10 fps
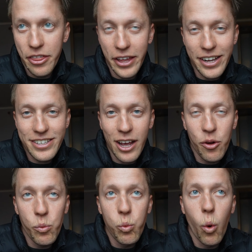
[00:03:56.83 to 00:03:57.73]
Things
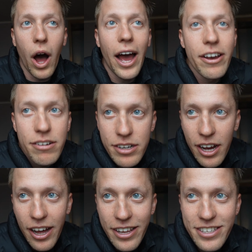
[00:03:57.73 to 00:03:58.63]
are wild,
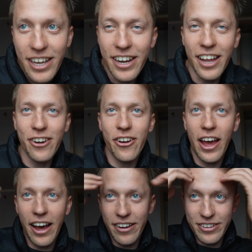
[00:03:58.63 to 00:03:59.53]
guys. Like, I don't know
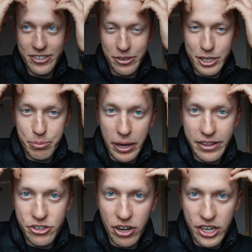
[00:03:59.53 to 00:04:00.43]
how to explain
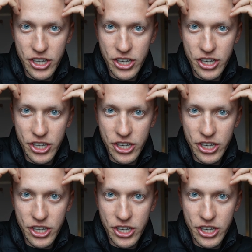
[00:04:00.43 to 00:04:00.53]
the Drake